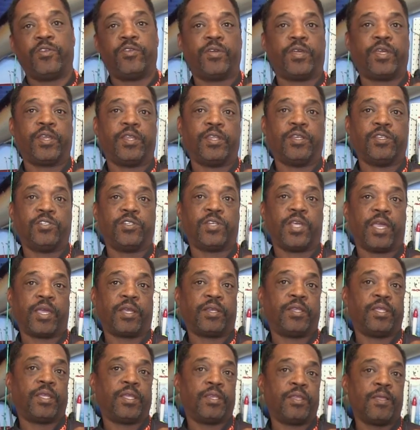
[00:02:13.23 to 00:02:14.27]
You can
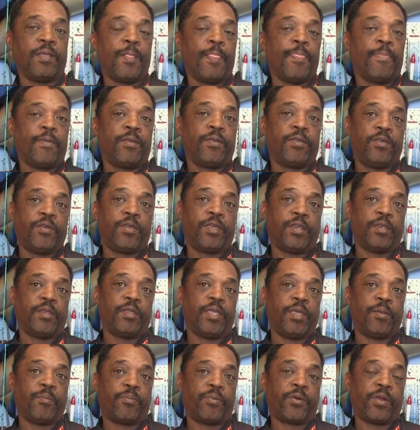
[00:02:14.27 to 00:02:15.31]
inject it, you can
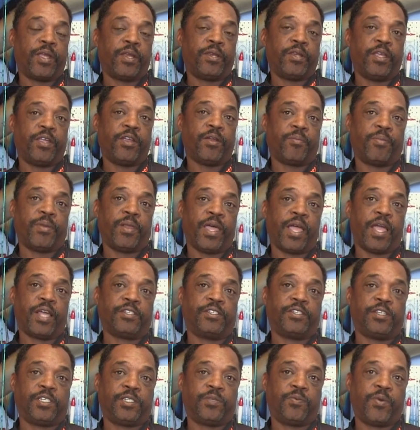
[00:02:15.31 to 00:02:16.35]
impregnate your
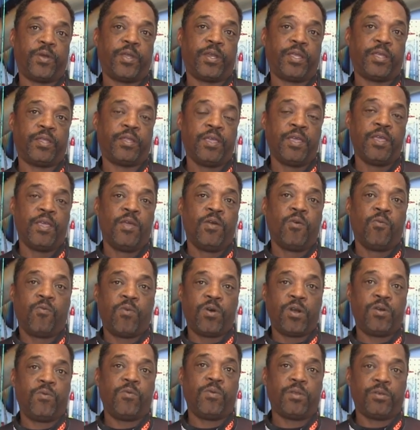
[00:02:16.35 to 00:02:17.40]
plastics with it.
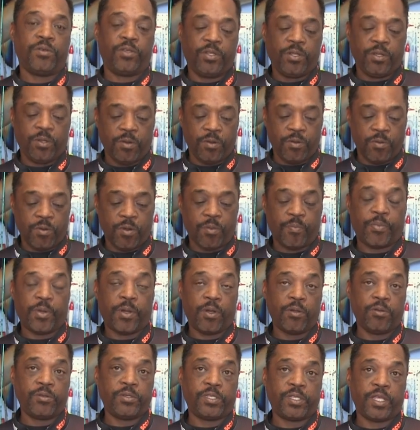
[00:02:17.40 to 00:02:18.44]
What it will do will
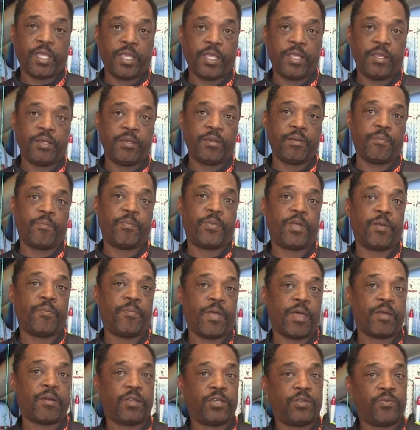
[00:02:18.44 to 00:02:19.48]
pulsate,
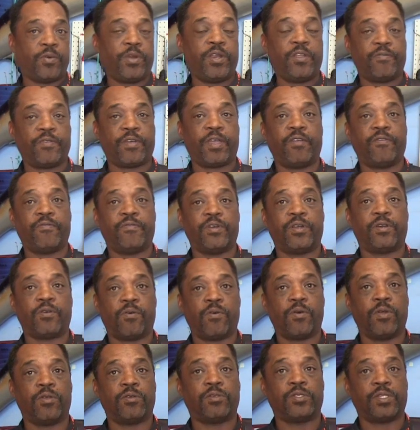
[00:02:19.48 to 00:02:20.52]
pump out a 25-foot
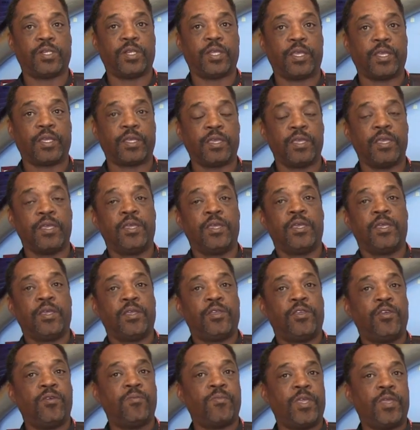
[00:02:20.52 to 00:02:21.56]
oil slick.
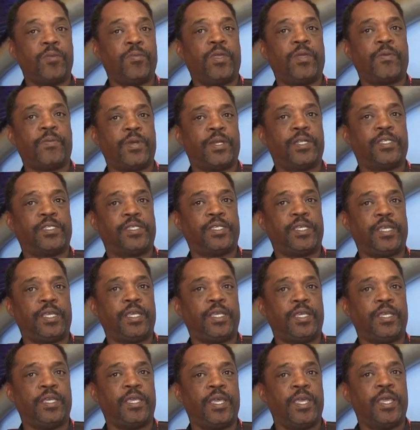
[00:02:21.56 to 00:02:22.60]
You may be able to
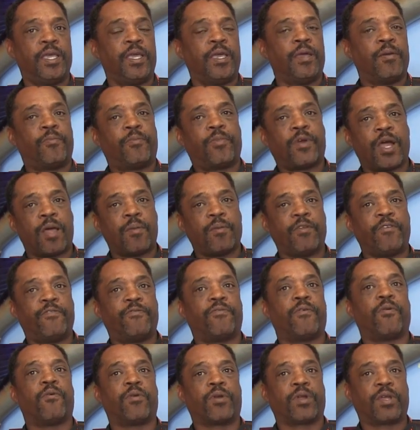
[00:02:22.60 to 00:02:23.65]
see probably
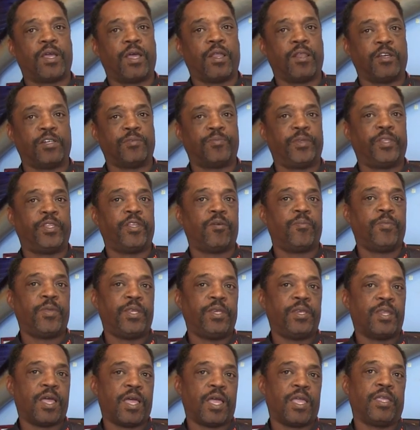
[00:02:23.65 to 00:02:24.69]
4 colors, but there'll
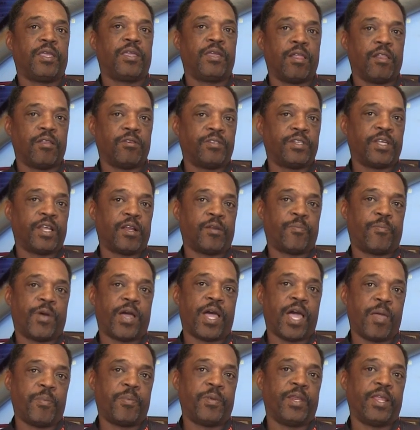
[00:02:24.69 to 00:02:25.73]
be 9 colors that are
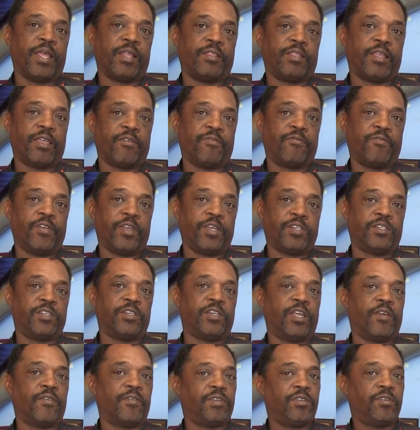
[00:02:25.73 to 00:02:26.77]
popping at that fish,
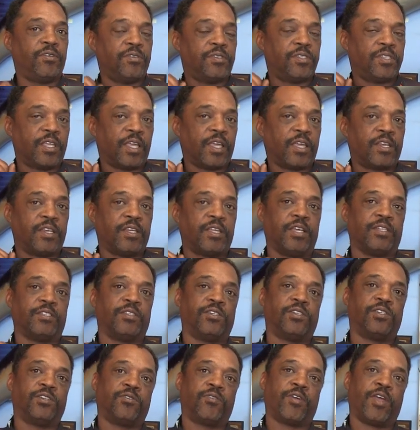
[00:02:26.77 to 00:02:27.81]
and every 2 seconds it
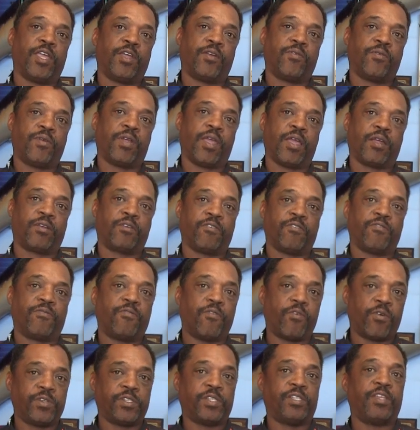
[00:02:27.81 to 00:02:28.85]
has a strike reactor
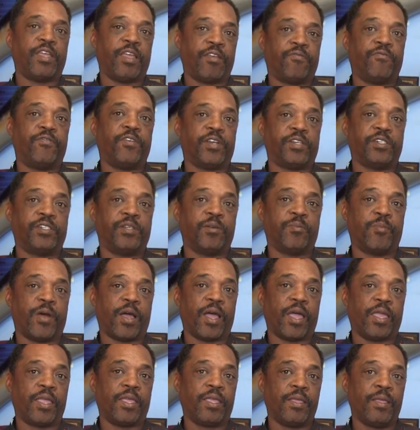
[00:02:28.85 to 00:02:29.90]
forcing that fish to
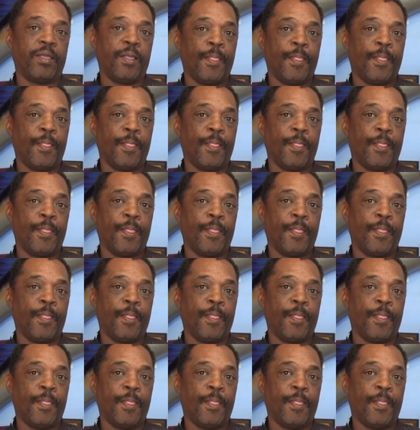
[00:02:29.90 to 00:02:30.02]
bite.